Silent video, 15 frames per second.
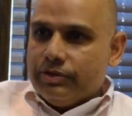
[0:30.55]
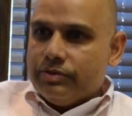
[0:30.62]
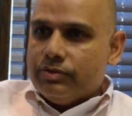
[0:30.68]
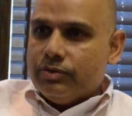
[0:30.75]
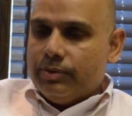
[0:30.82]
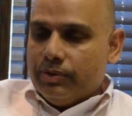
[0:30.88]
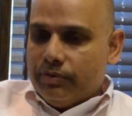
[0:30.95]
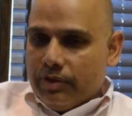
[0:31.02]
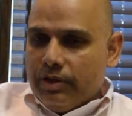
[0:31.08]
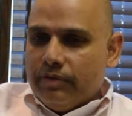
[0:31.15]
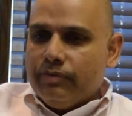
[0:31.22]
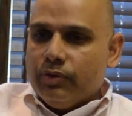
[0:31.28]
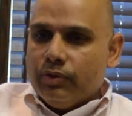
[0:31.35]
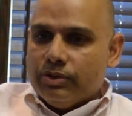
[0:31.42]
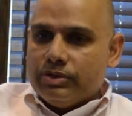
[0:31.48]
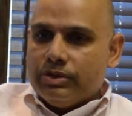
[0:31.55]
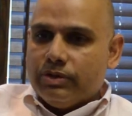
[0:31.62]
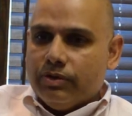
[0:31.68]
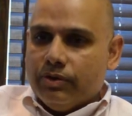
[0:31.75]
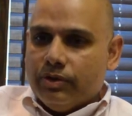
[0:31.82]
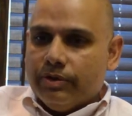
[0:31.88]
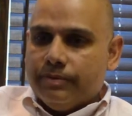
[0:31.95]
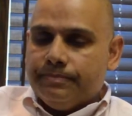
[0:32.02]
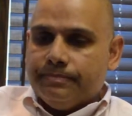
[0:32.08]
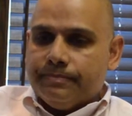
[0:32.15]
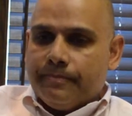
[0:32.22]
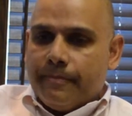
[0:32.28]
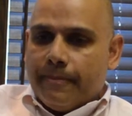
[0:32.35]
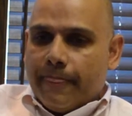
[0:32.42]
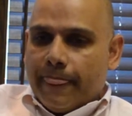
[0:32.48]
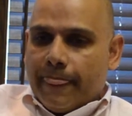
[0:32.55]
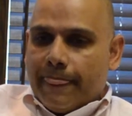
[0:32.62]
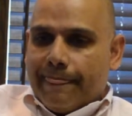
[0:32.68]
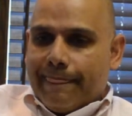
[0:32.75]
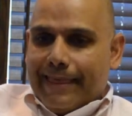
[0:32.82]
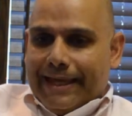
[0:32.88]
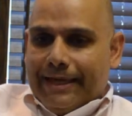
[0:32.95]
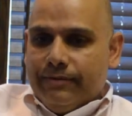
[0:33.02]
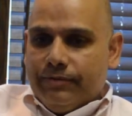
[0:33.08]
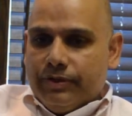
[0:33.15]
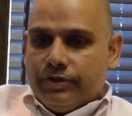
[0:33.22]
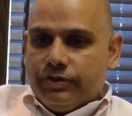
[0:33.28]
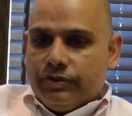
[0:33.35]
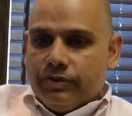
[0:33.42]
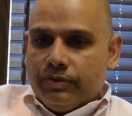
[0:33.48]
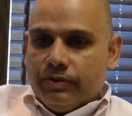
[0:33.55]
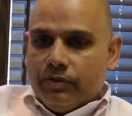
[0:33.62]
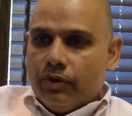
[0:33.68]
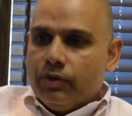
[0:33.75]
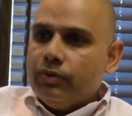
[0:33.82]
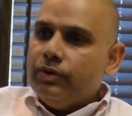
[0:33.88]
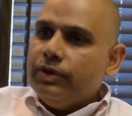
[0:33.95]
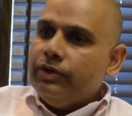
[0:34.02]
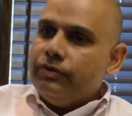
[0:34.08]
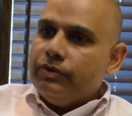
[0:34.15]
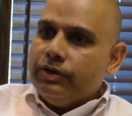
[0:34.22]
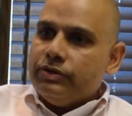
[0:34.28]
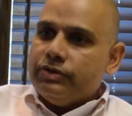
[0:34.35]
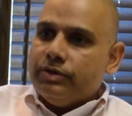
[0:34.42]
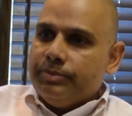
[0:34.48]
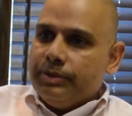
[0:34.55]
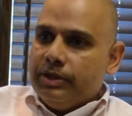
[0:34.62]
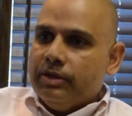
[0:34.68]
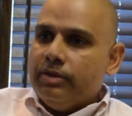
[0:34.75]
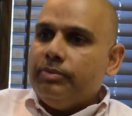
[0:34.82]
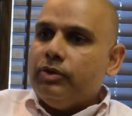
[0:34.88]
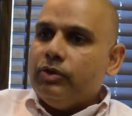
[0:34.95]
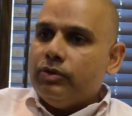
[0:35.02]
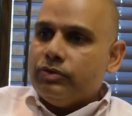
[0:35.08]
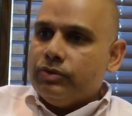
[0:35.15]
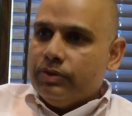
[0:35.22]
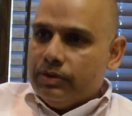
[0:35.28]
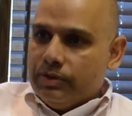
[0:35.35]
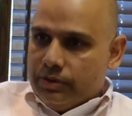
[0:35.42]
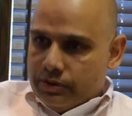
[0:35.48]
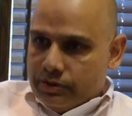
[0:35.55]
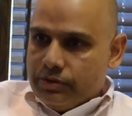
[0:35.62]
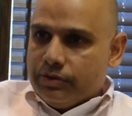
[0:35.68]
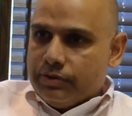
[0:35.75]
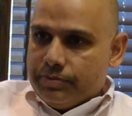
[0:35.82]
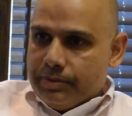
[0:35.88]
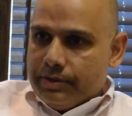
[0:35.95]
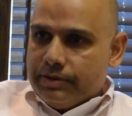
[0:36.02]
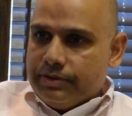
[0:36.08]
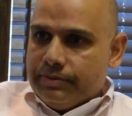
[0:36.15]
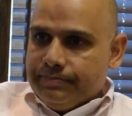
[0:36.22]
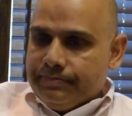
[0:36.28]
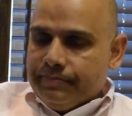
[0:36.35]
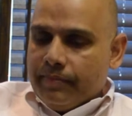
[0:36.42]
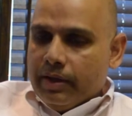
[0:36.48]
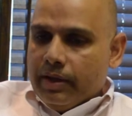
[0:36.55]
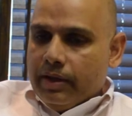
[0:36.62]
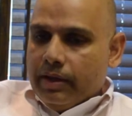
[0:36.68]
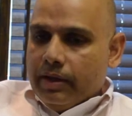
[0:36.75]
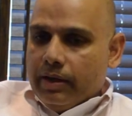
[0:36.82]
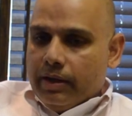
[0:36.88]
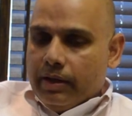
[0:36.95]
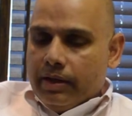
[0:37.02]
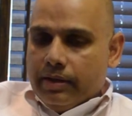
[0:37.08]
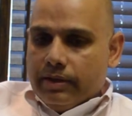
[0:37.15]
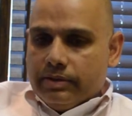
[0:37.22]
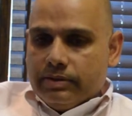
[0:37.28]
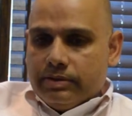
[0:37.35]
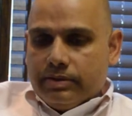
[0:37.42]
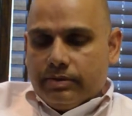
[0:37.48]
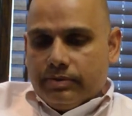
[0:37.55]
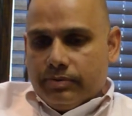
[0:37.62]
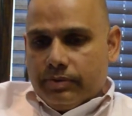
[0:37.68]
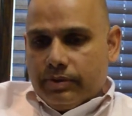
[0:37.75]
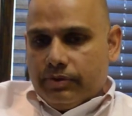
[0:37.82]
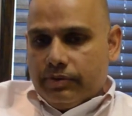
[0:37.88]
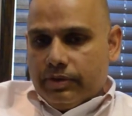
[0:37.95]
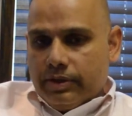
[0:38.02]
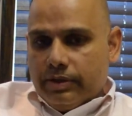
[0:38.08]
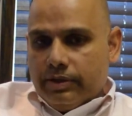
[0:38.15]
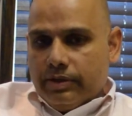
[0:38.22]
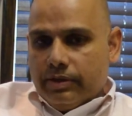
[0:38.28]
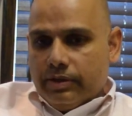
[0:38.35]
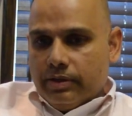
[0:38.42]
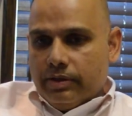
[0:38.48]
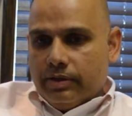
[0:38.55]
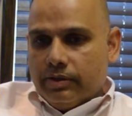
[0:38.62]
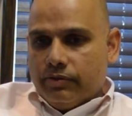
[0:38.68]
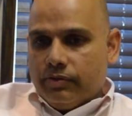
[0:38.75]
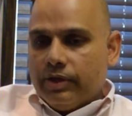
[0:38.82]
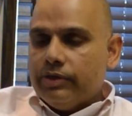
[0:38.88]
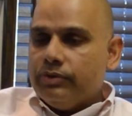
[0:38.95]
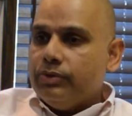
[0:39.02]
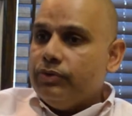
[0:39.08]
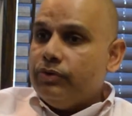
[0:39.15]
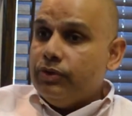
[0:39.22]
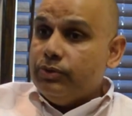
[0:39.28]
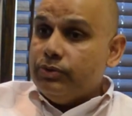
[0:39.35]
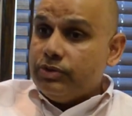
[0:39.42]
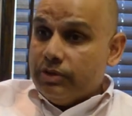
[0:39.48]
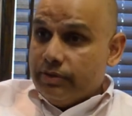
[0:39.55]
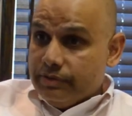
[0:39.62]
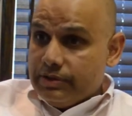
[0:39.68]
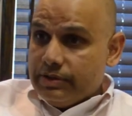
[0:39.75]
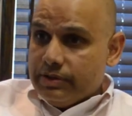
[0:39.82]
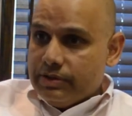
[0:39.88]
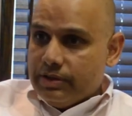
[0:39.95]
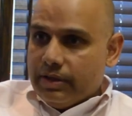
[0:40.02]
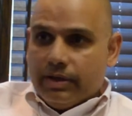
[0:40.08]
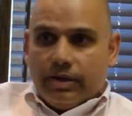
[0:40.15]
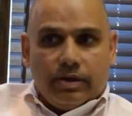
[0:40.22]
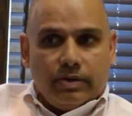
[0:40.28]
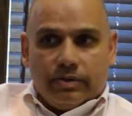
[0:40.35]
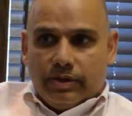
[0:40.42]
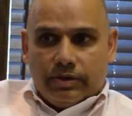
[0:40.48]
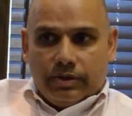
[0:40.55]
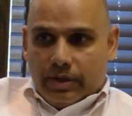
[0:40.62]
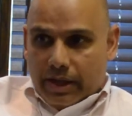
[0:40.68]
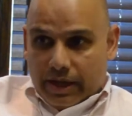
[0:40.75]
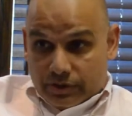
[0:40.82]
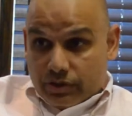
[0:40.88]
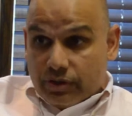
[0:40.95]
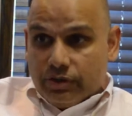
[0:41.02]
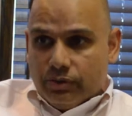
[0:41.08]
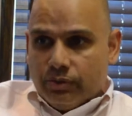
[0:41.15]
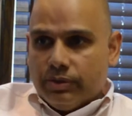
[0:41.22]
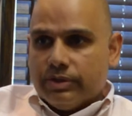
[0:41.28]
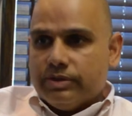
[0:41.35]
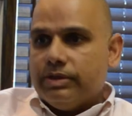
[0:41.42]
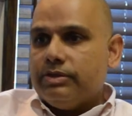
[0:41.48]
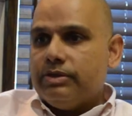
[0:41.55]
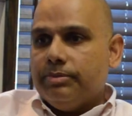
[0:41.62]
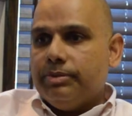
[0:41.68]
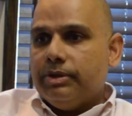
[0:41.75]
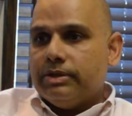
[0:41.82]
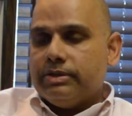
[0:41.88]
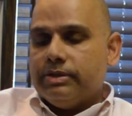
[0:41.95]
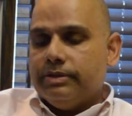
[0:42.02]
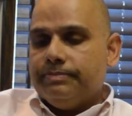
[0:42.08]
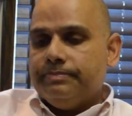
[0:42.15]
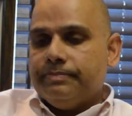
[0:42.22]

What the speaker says: So we're really focusing on innovation, not only in traditional media, but also in the digital space. And we're really trying to introduce services that actually don't exist in Pakistan.